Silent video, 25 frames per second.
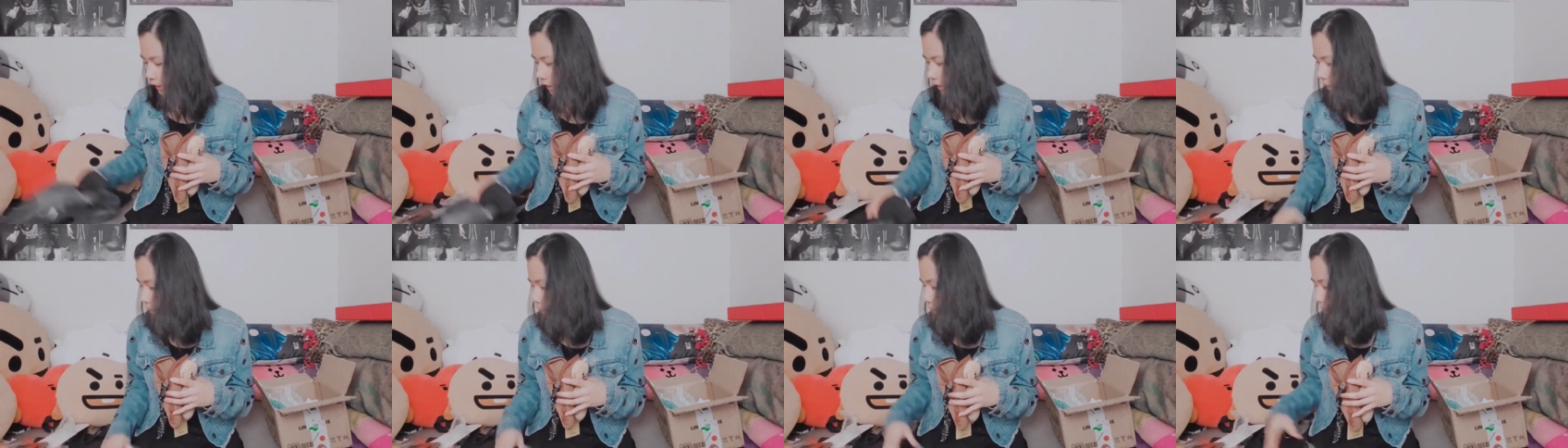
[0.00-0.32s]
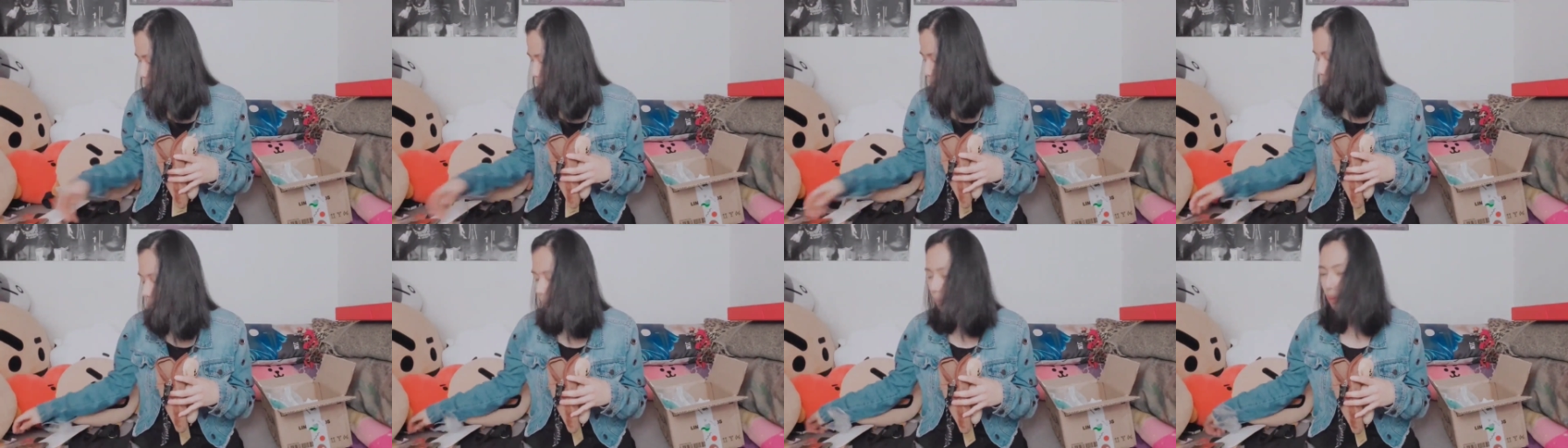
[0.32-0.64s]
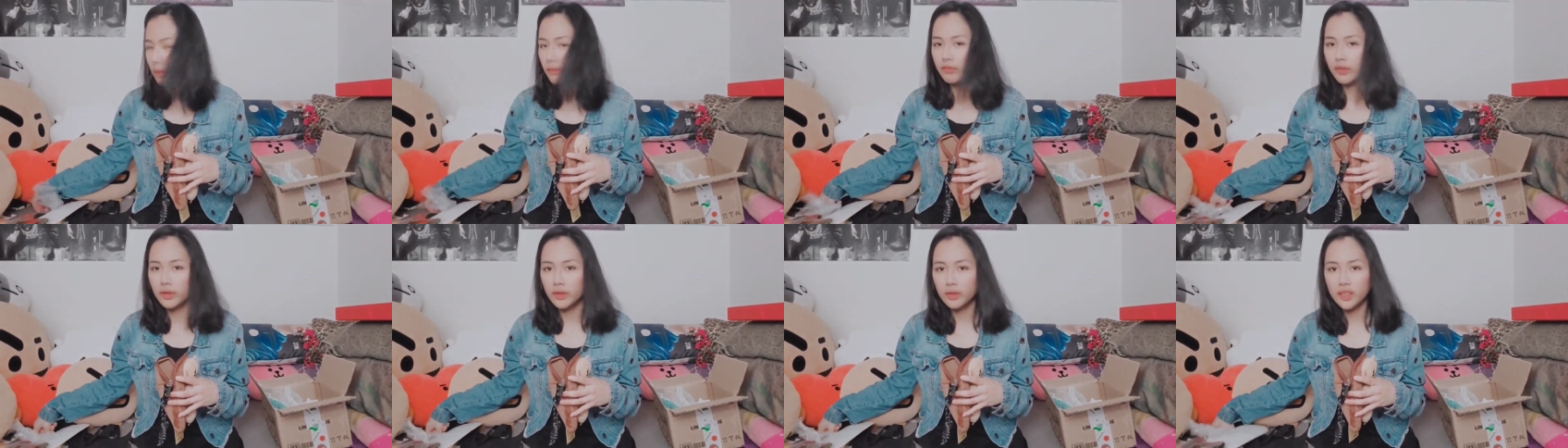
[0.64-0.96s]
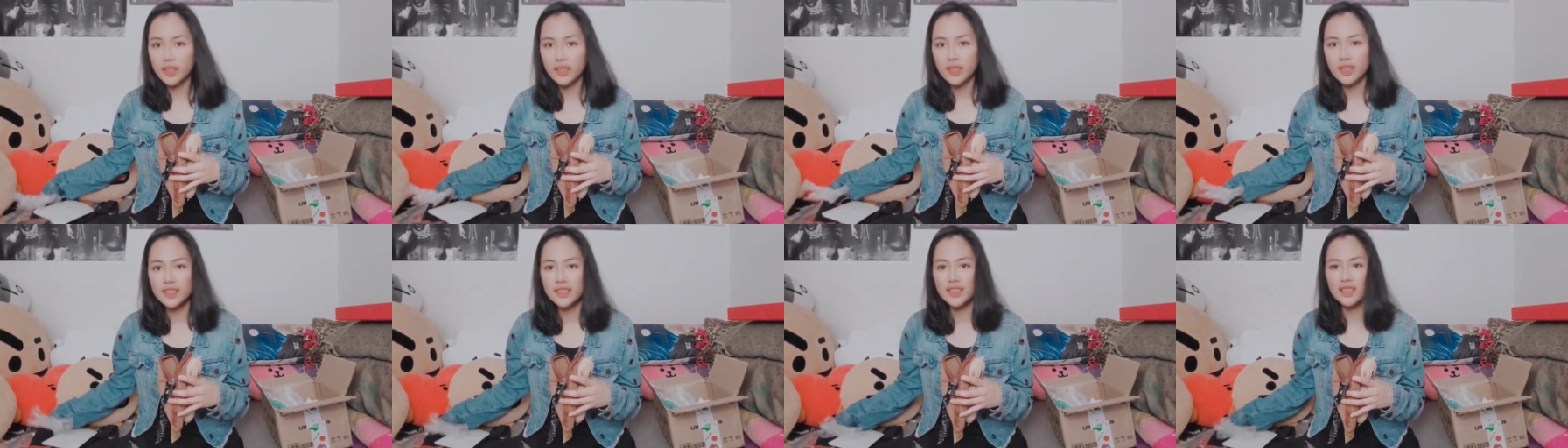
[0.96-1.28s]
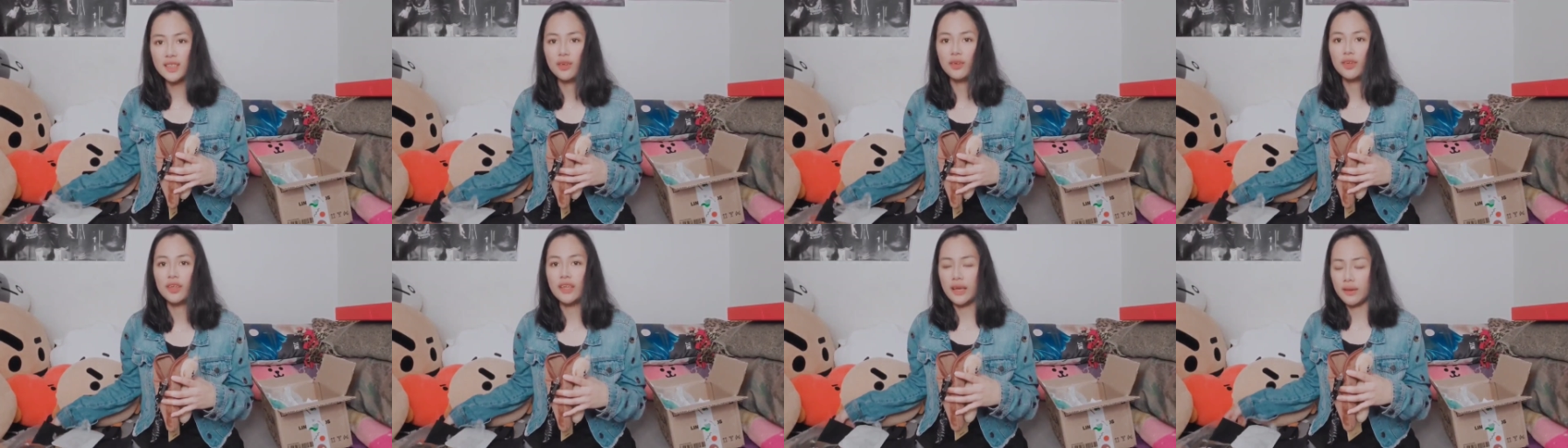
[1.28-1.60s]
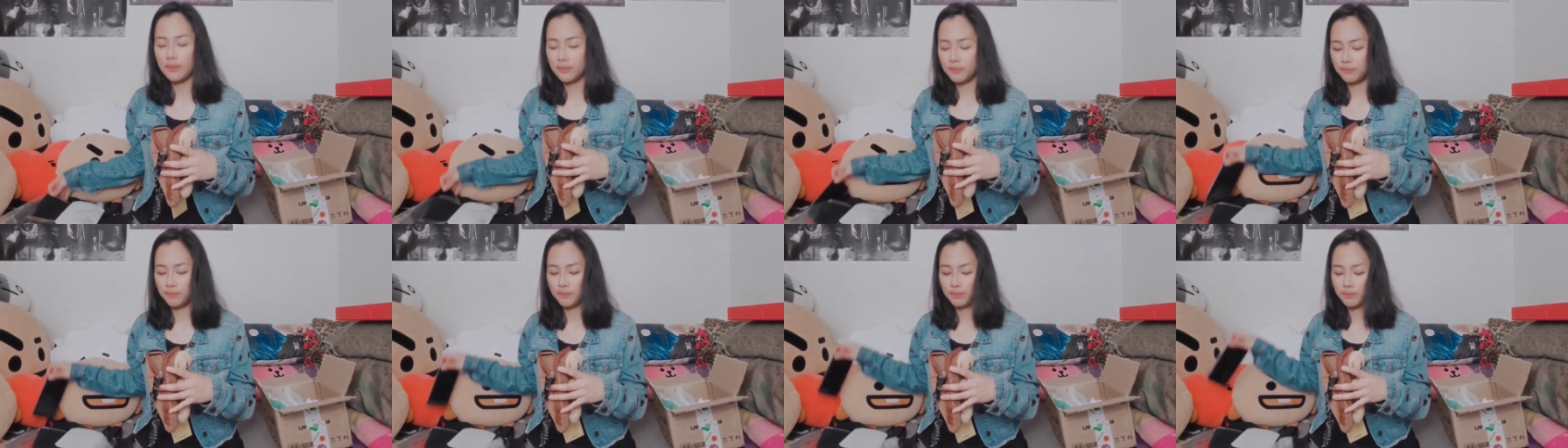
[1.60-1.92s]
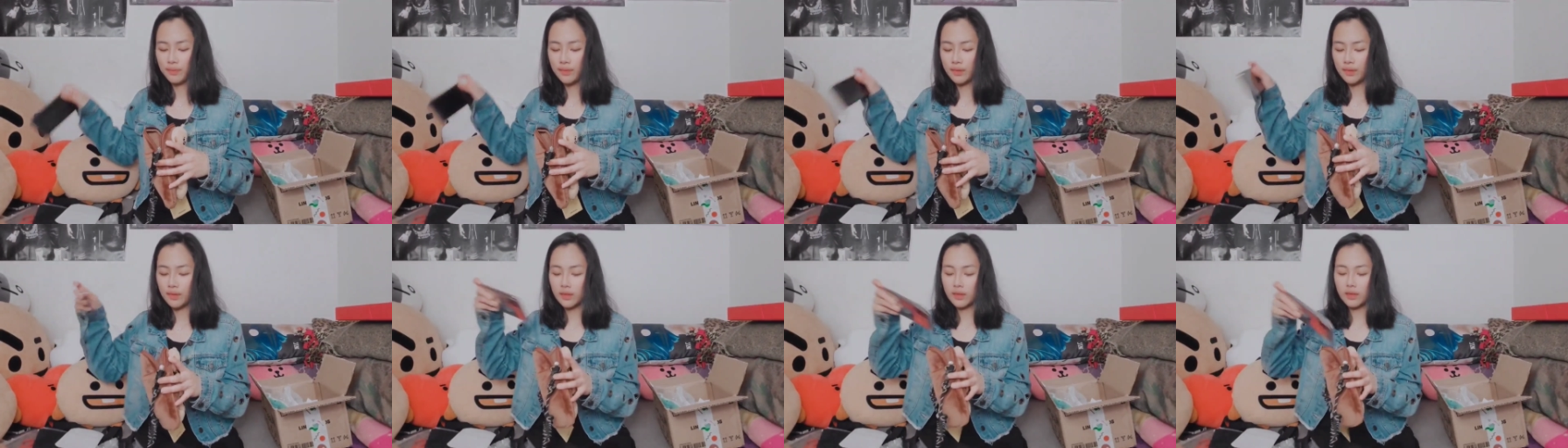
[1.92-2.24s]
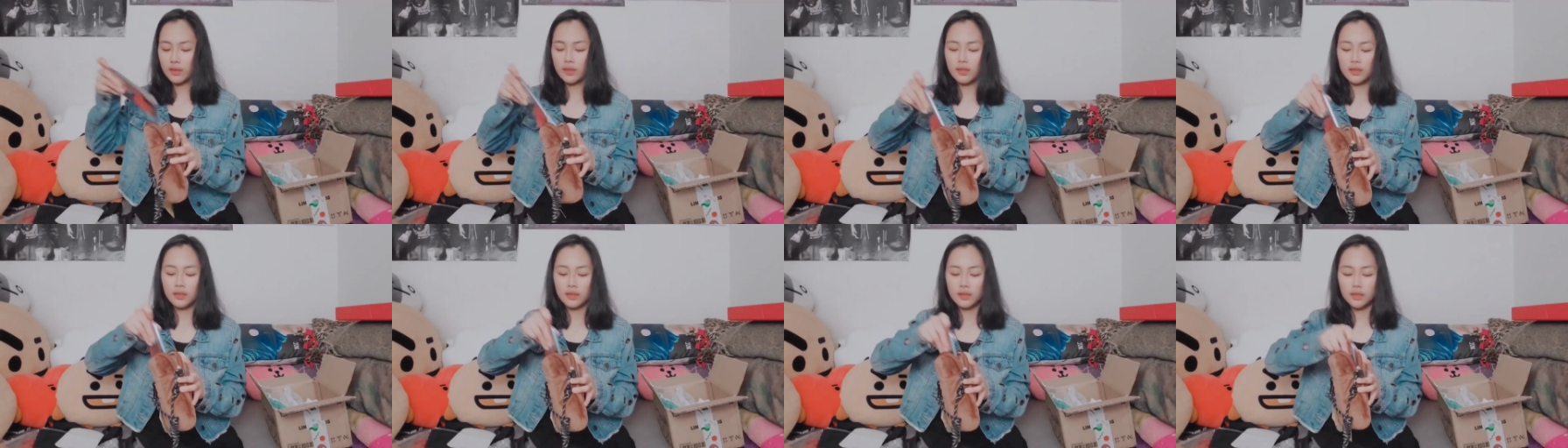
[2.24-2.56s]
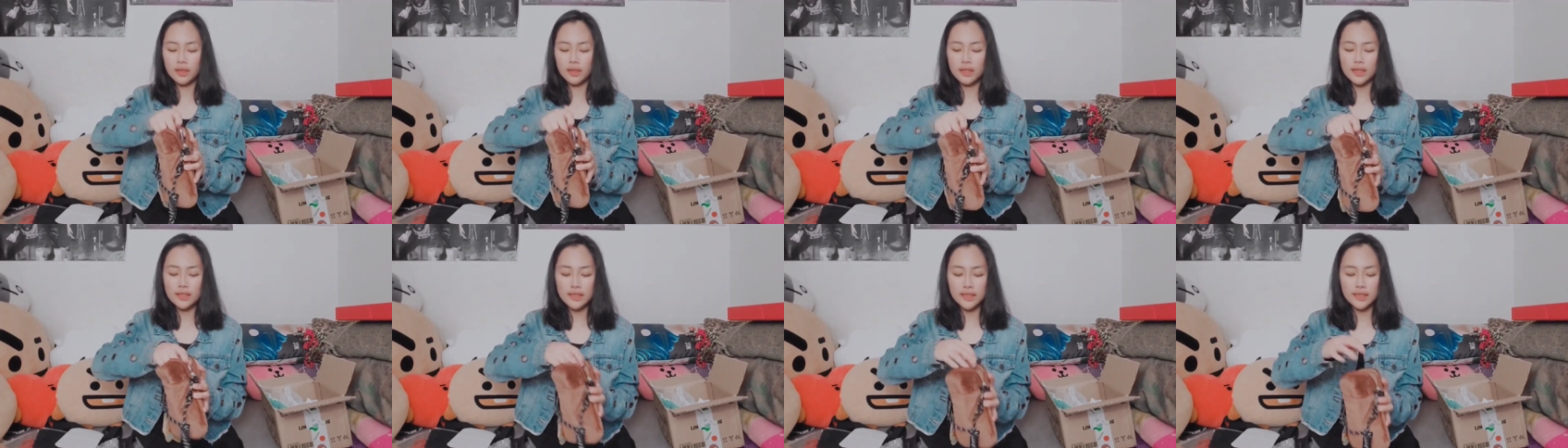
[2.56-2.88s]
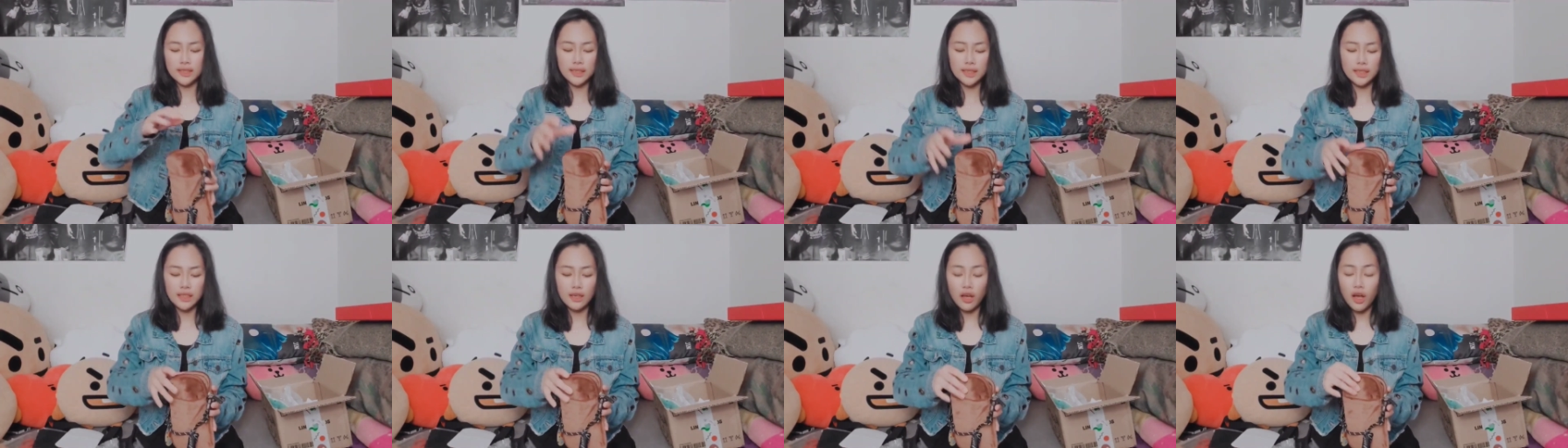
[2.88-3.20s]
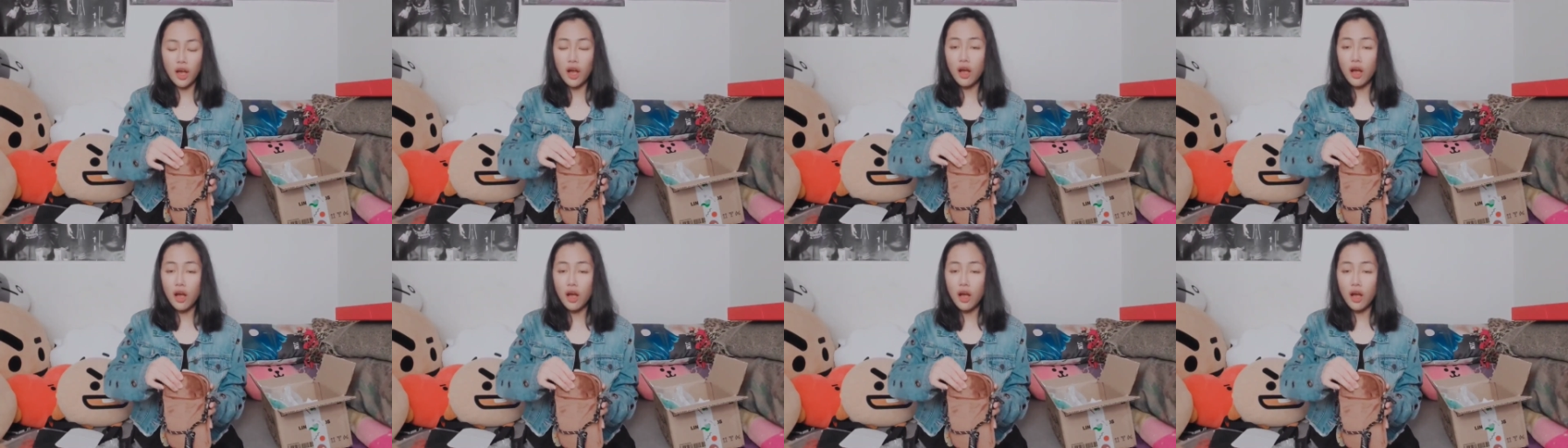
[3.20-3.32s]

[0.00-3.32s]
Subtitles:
hello, where my phone is. So yeah, let's see.